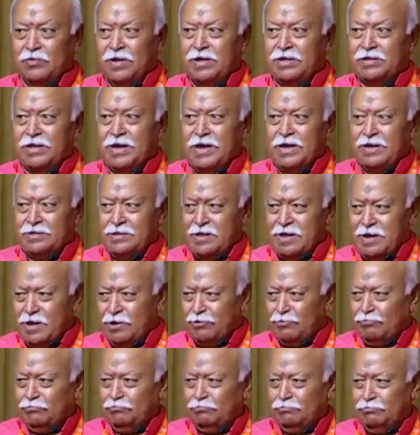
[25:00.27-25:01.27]
That is why they are
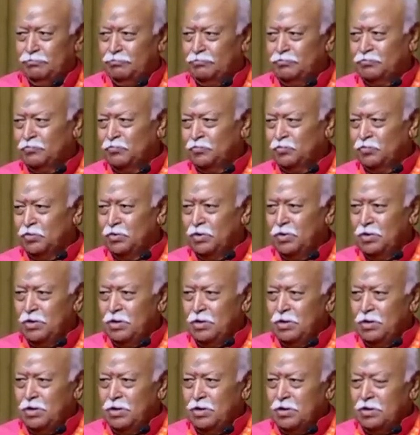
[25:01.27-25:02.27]
there.
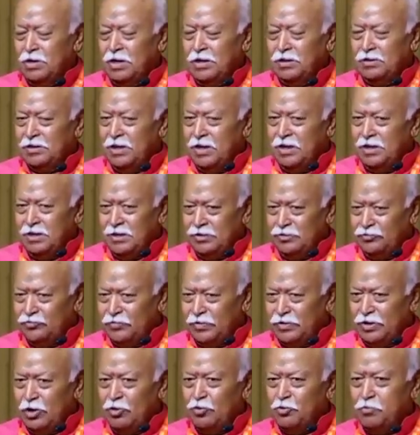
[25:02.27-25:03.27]
Nothing
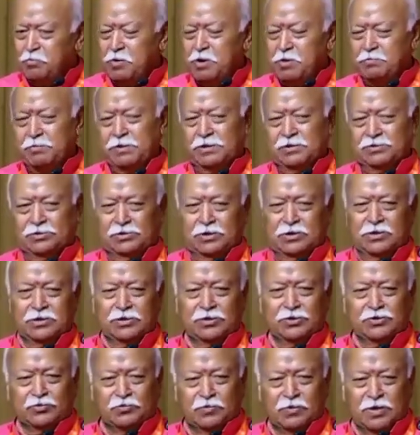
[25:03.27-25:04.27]
is without purpose
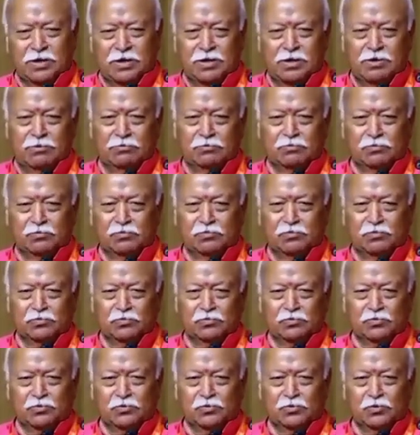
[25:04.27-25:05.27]
in this world.
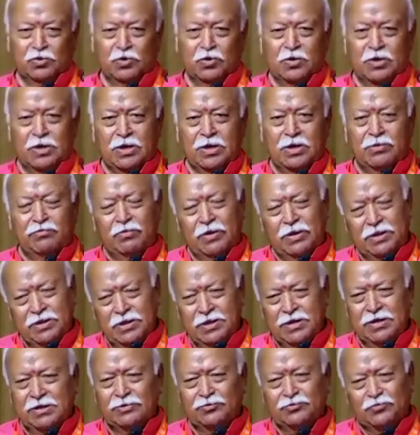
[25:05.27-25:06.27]
So
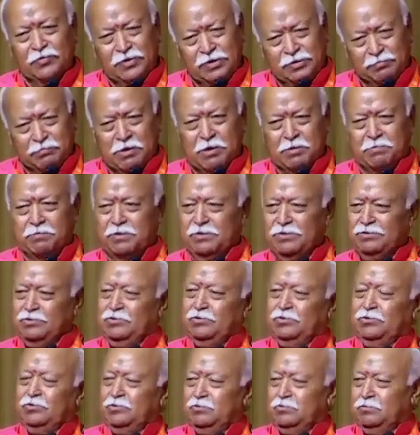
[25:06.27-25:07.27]
everything is with
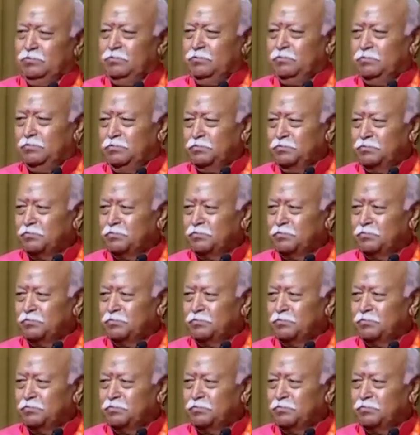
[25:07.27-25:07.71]
purpose.